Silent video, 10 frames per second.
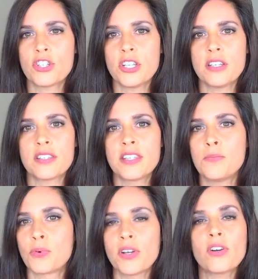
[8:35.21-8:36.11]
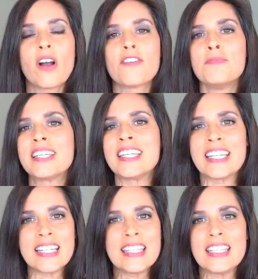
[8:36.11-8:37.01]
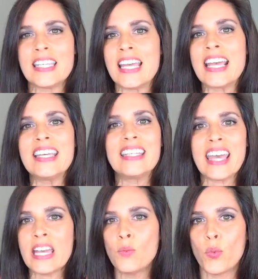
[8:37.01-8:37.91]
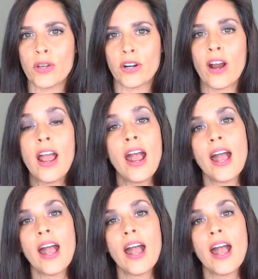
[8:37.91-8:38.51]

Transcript: she is the breeder of McKinsey, game winner,